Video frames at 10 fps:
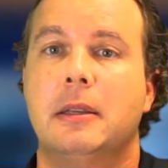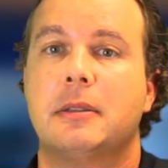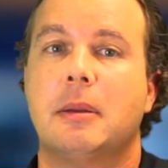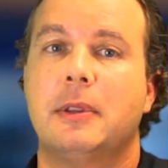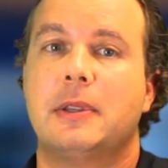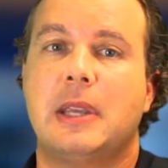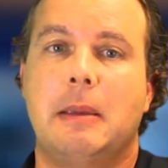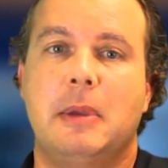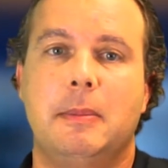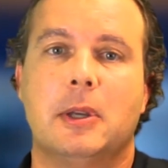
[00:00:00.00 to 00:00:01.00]
Some of the
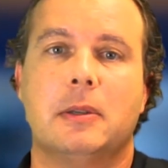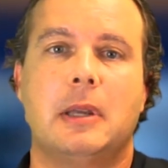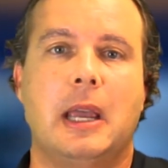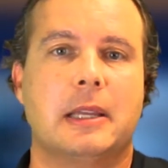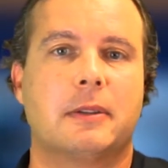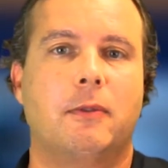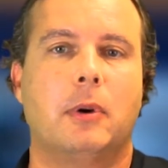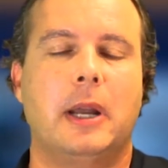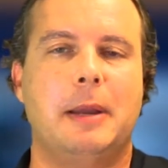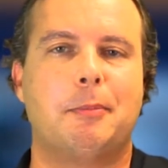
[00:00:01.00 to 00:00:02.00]
scam emails ask
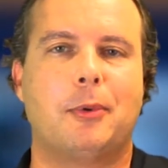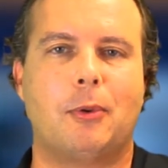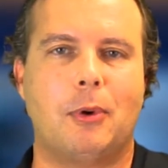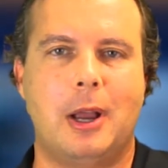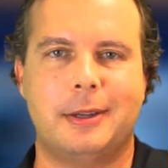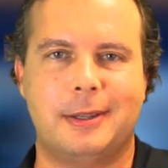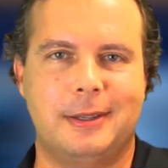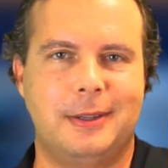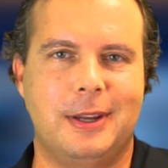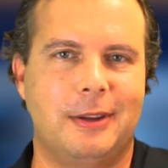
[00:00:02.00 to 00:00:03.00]
for a
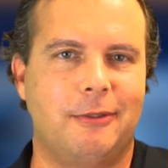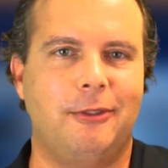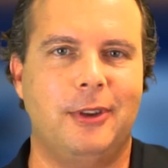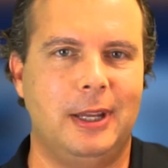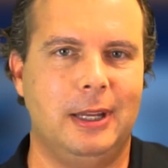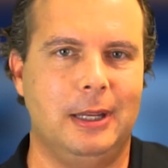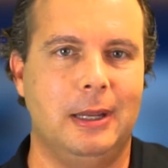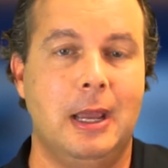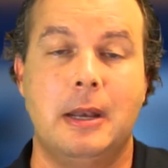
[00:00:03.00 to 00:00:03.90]
processing fee.